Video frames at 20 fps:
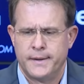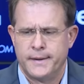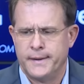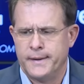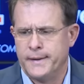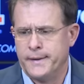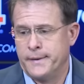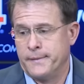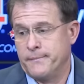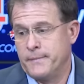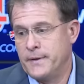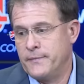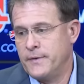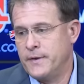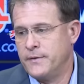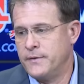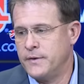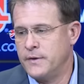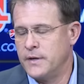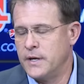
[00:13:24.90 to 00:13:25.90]
And
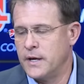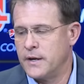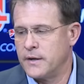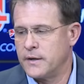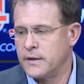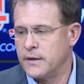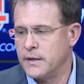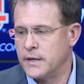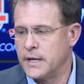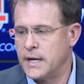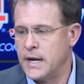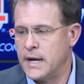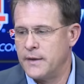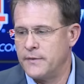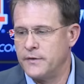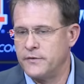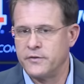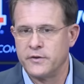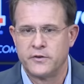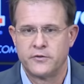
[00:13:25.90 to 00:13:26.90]
then you got a guy
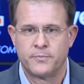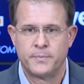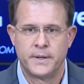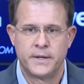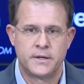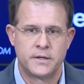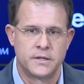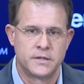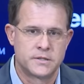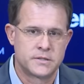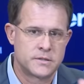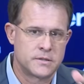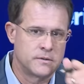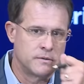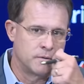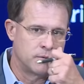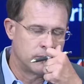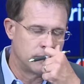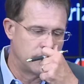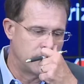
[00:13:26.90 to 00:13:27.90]
that's experienced,
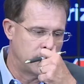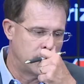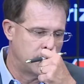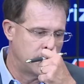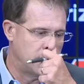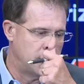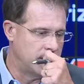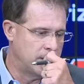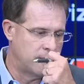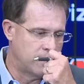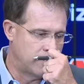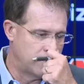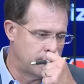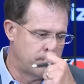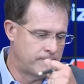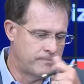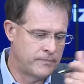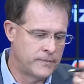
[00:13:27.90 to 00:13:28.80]
and